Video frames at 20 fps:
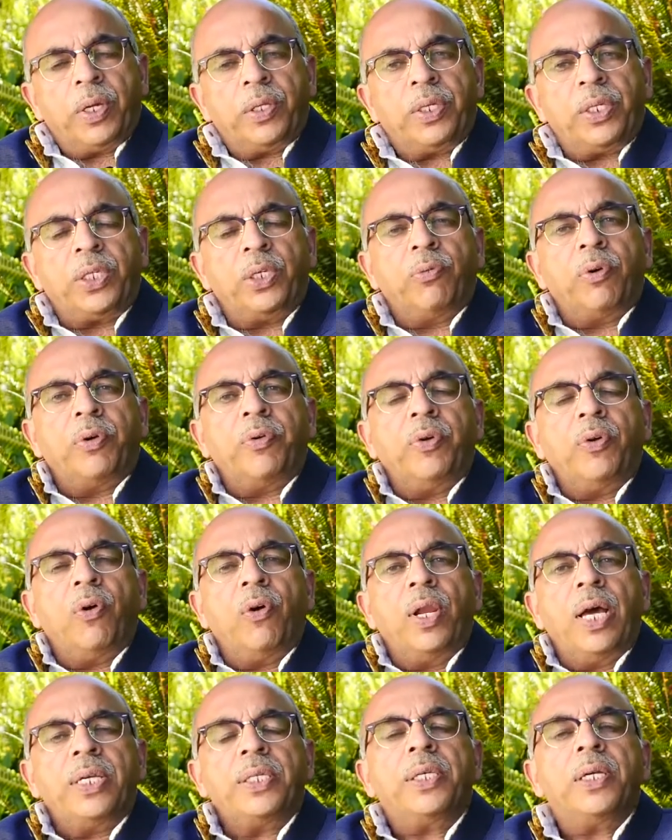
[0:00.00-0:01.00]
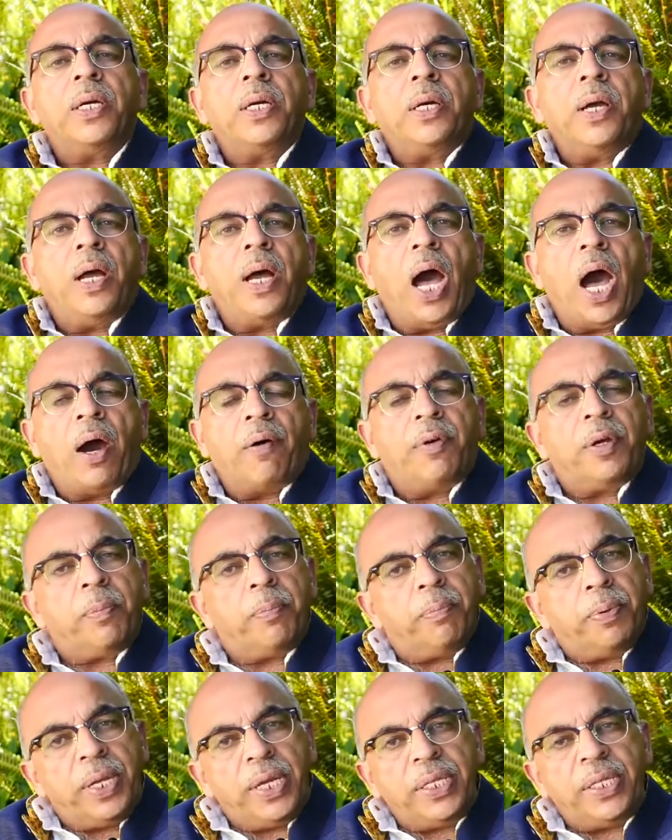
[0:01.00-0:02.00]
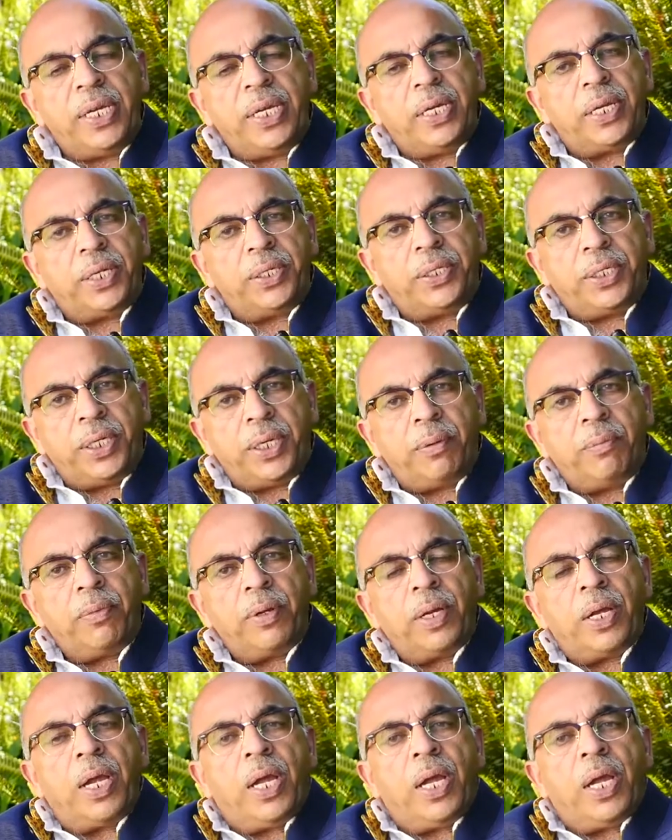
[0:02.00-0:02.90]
This is what we call as our breathing regime.